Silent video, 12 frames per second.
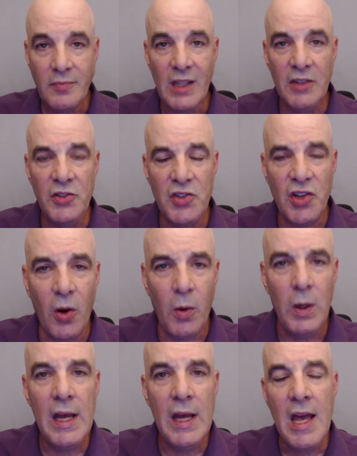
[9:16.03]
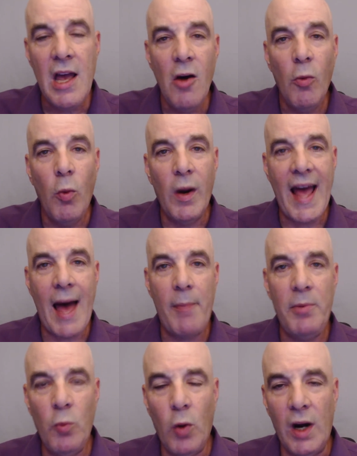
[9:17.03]
So what
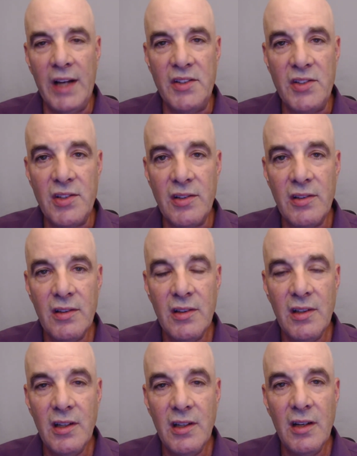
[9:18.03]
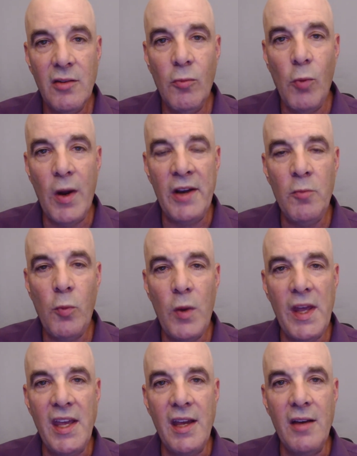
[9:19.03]
happened was, when we
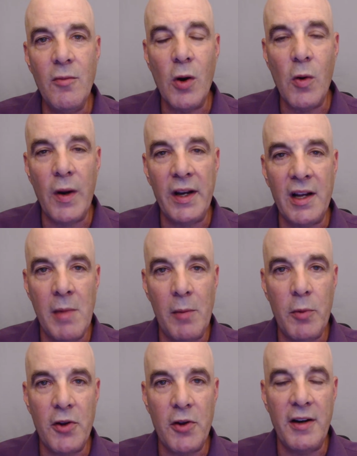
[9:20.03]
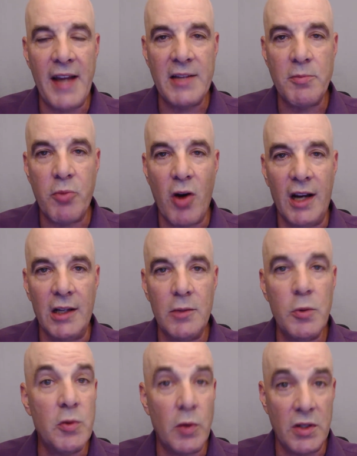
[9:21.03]
were going to come up with our next product,
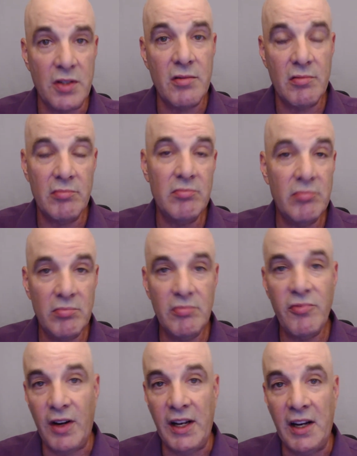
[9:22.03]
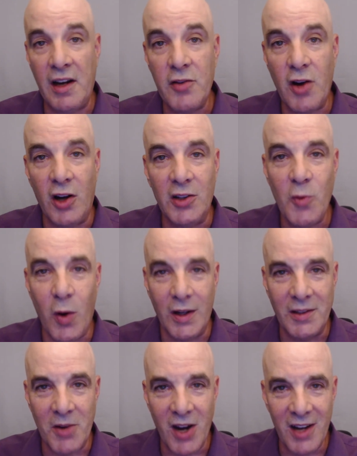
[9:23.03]
which was, funny enough, called
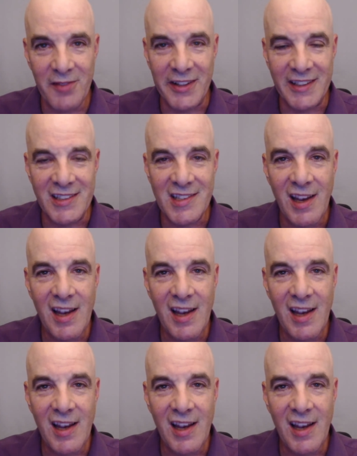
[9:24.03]
Quantum Confidence,